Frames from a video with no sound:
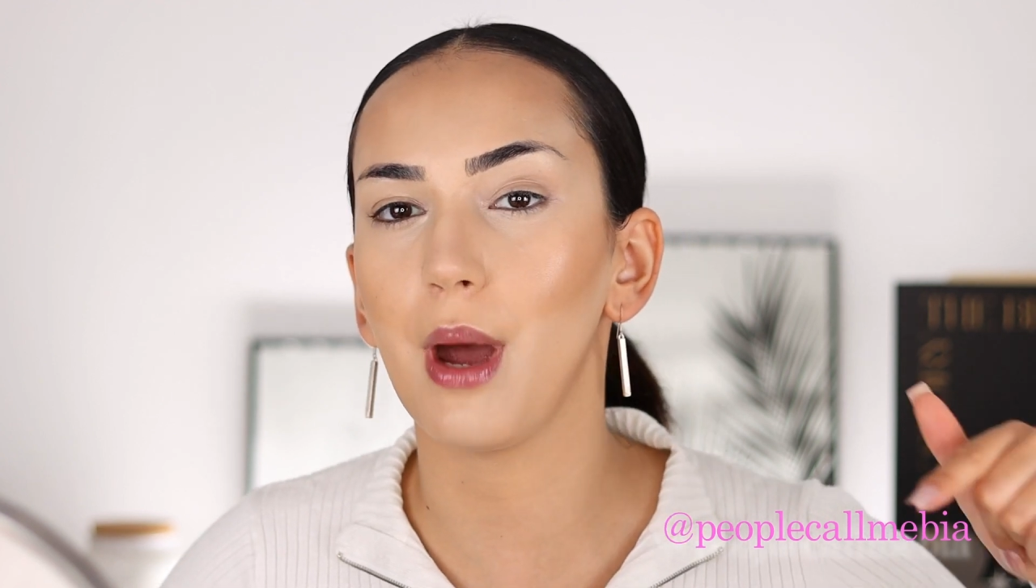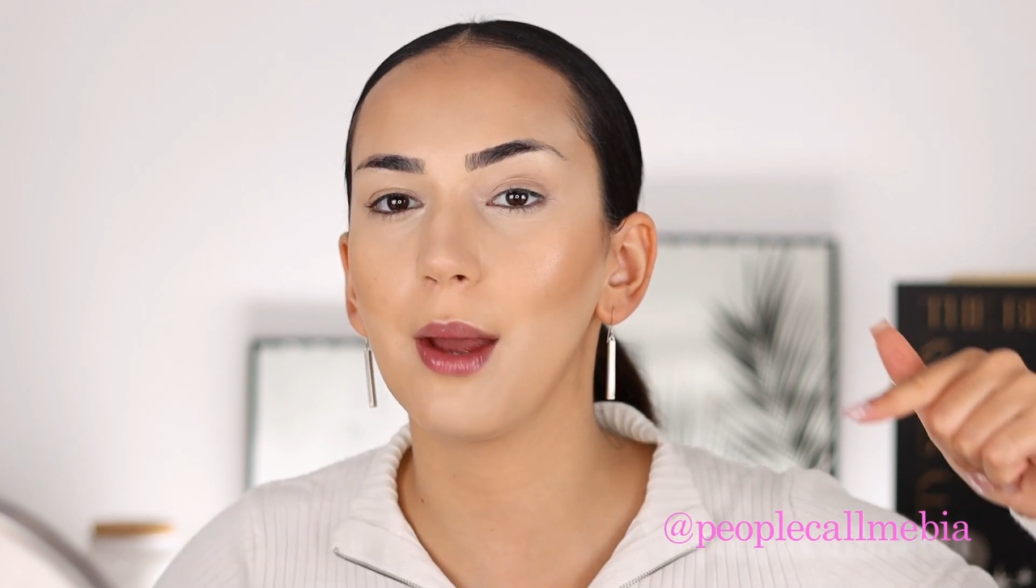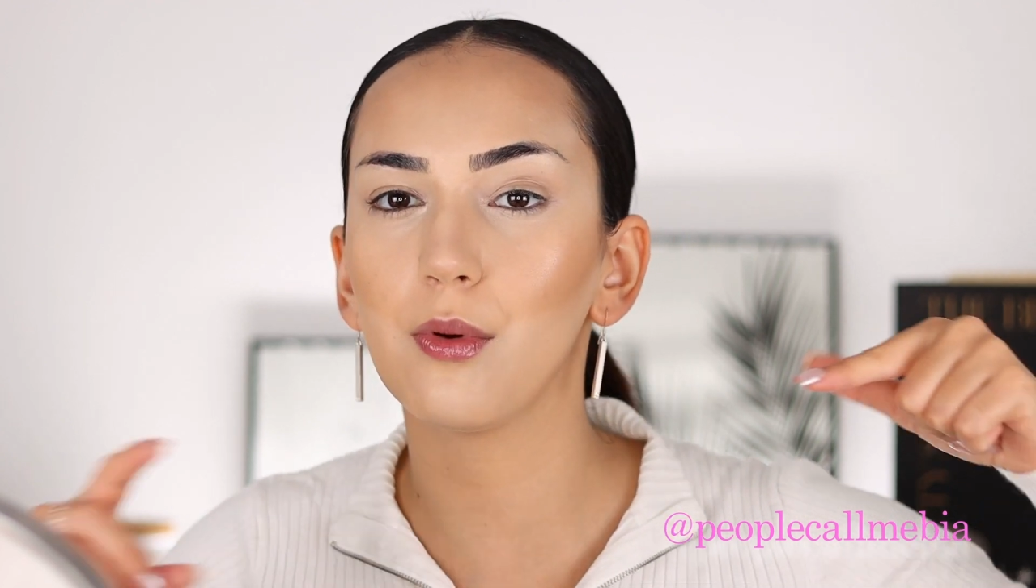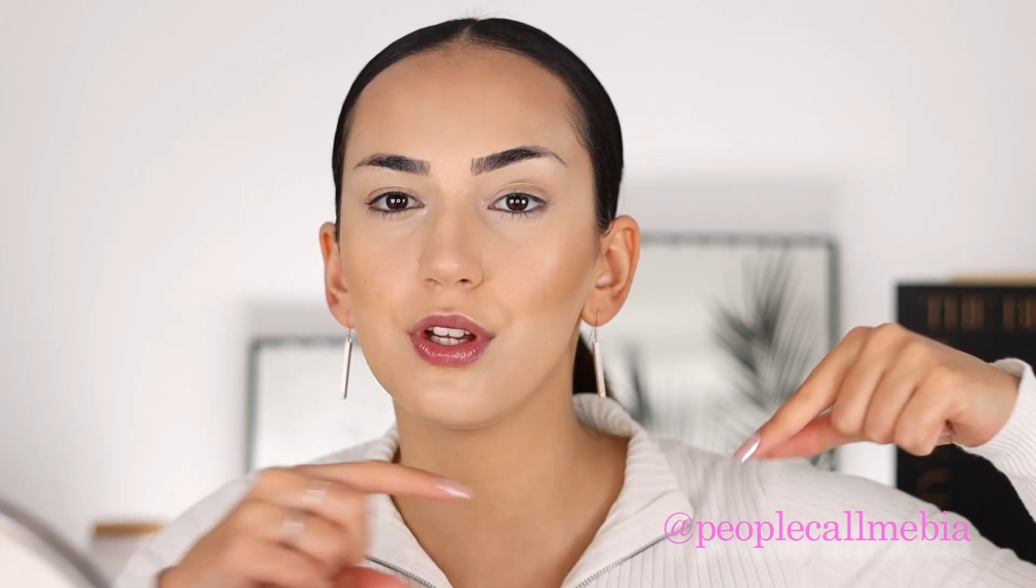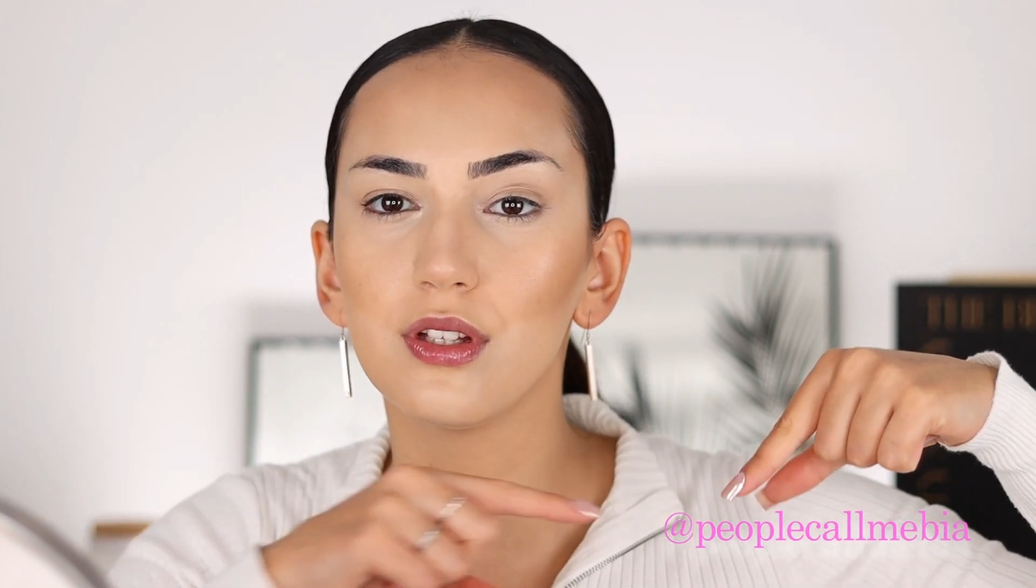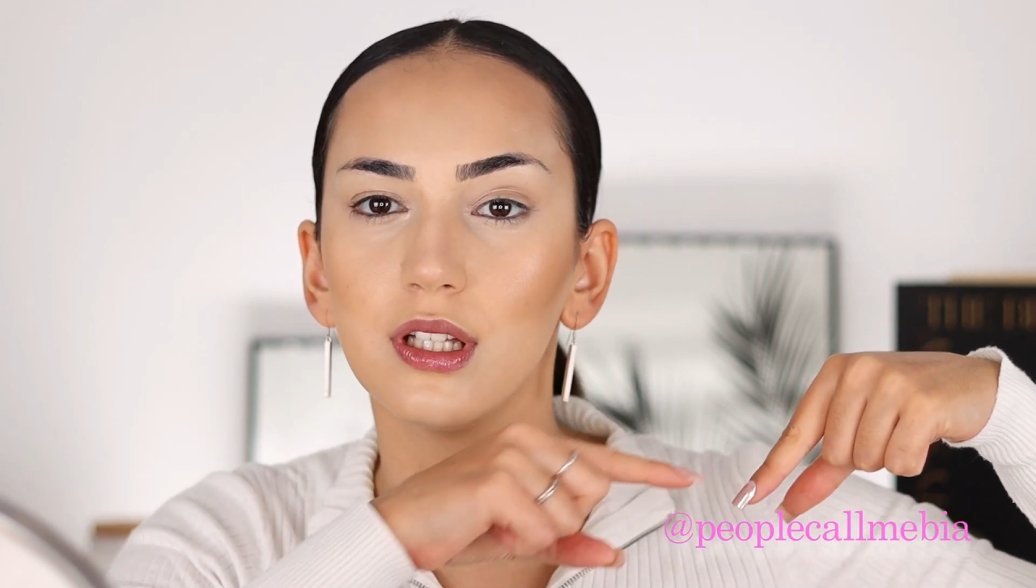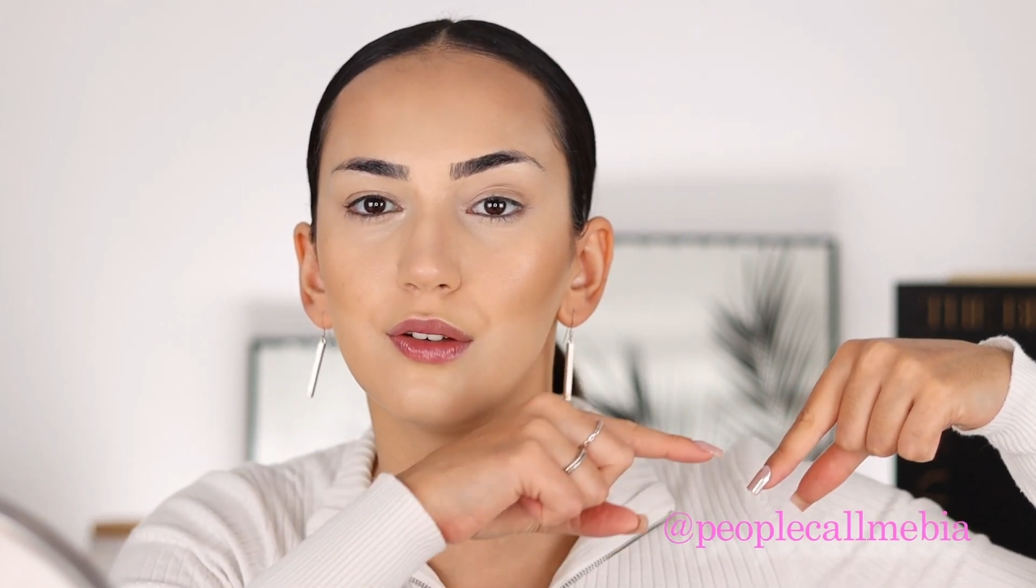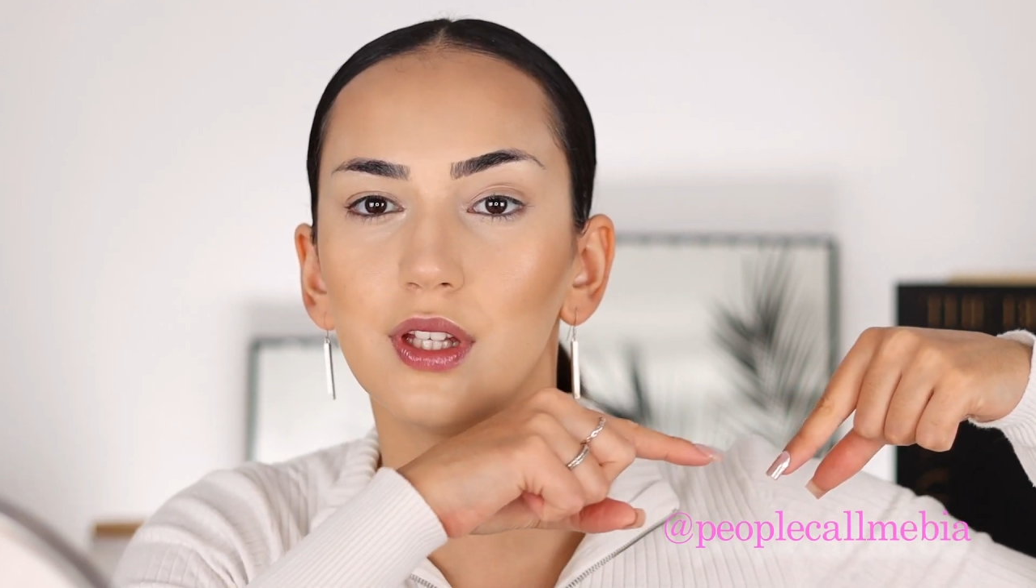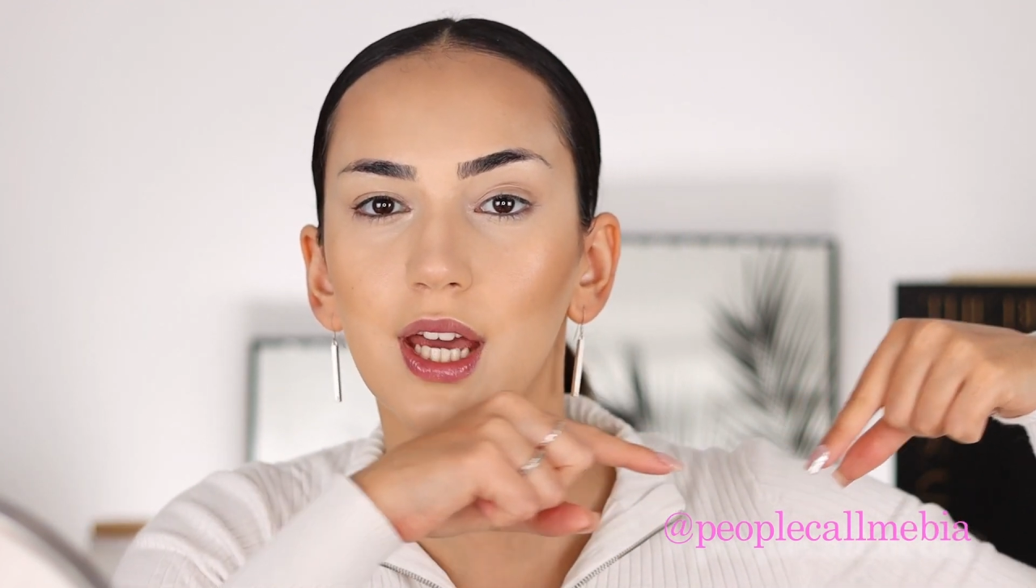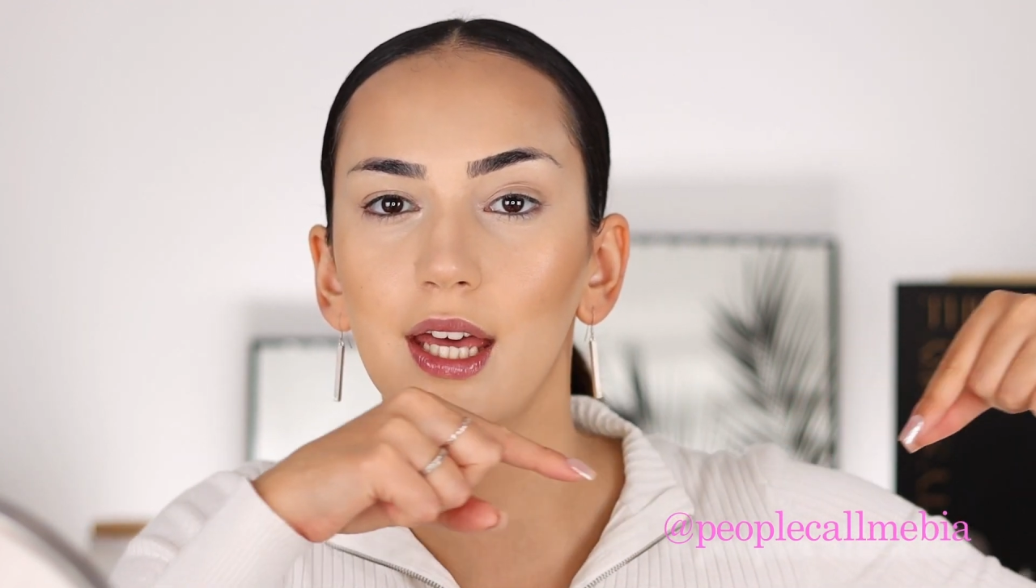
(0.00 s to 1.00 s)
I am going to
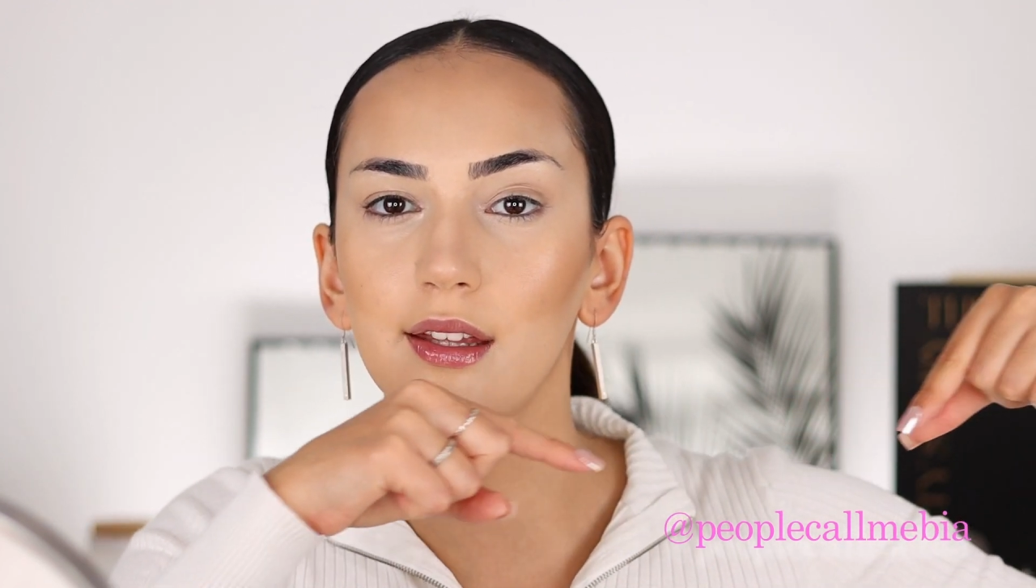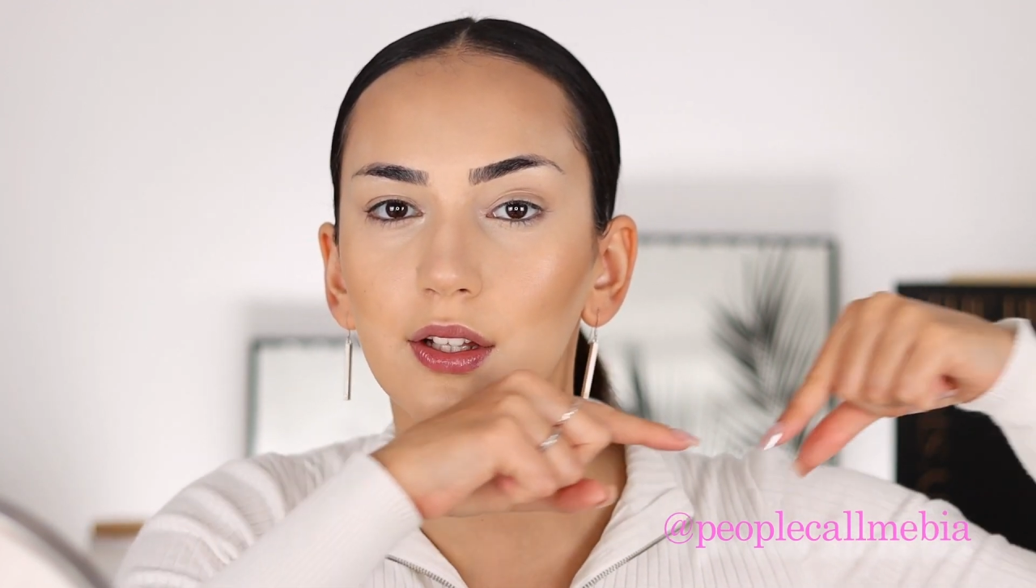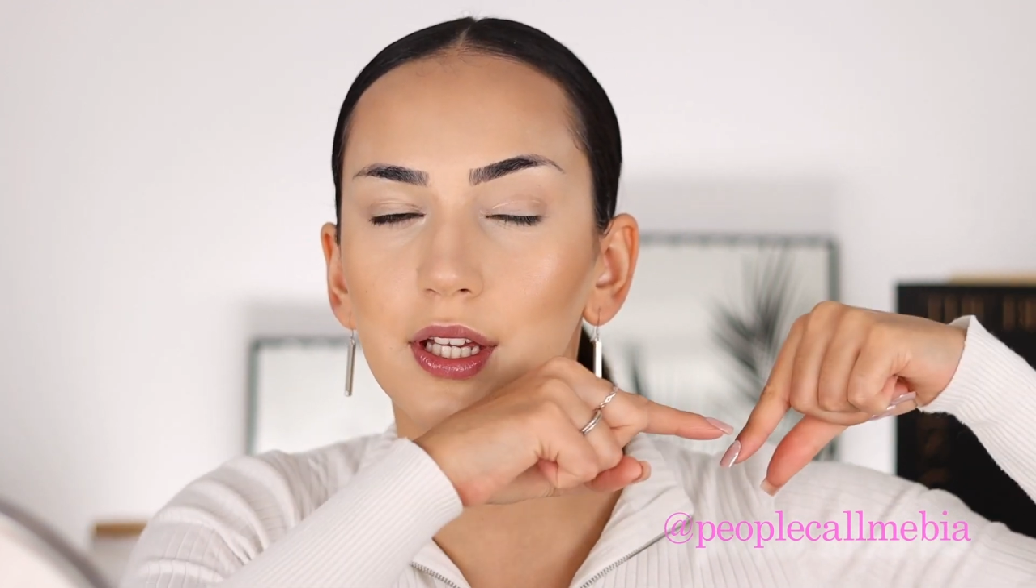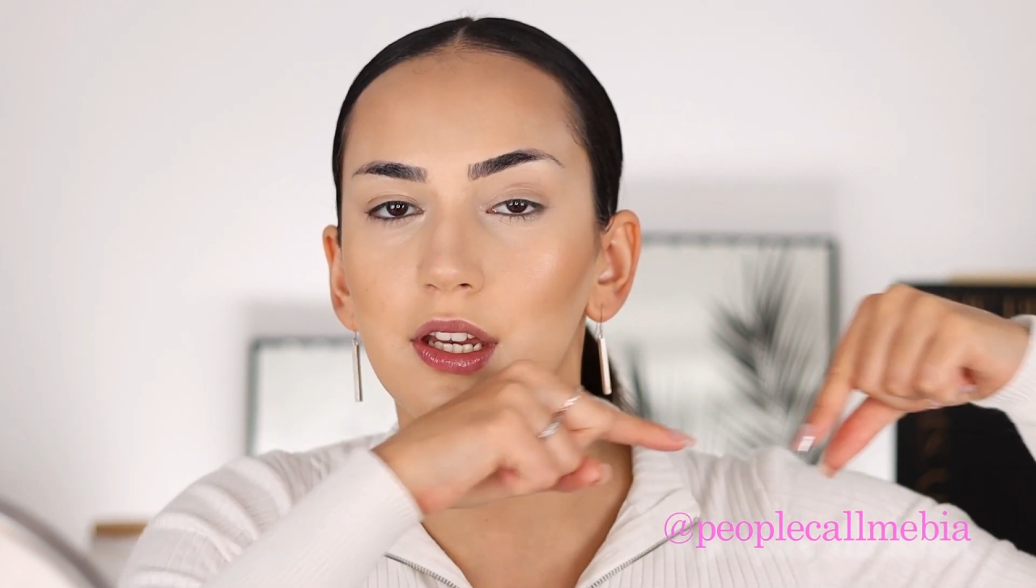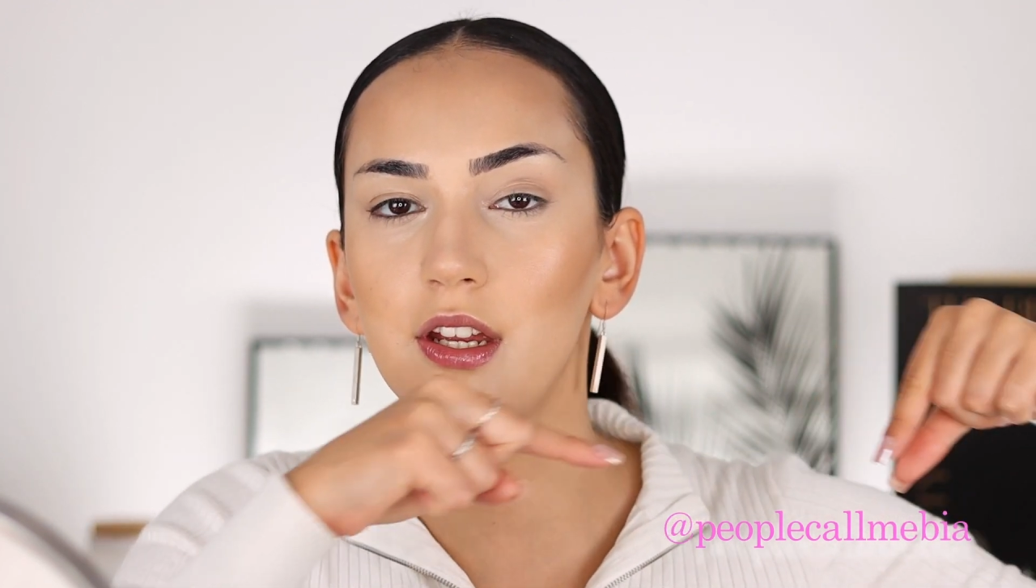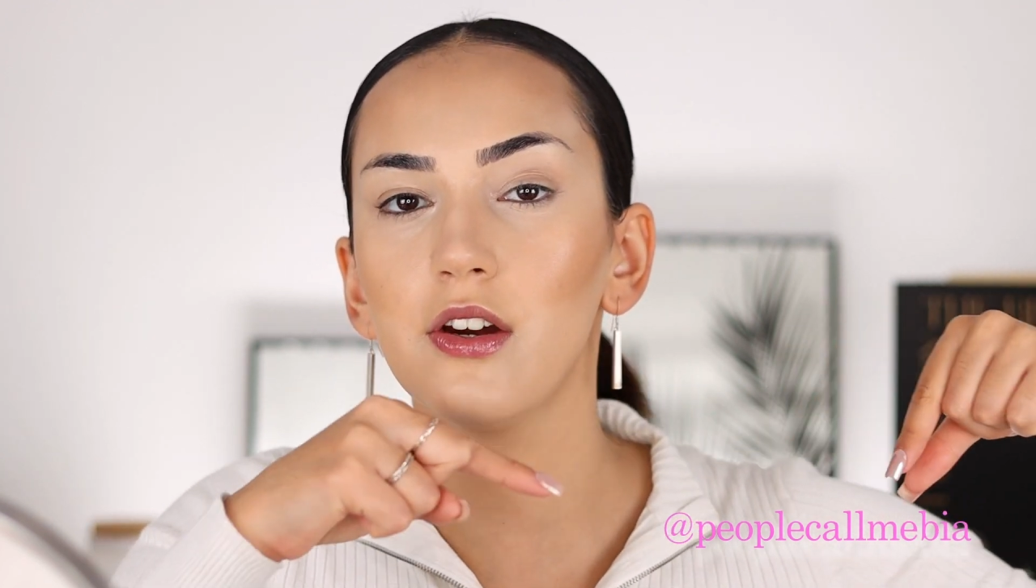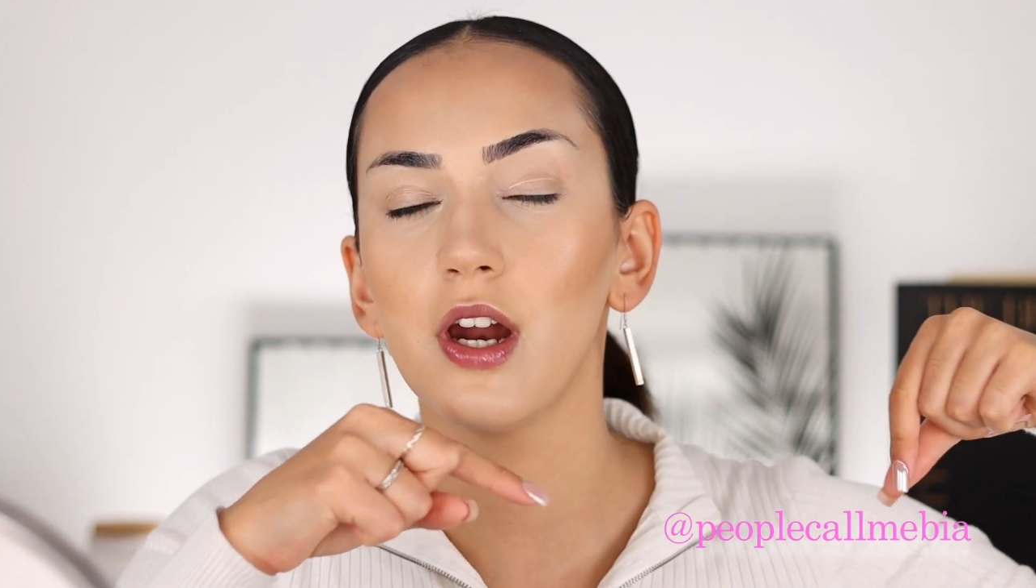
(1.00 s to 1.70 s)
leave the handle in here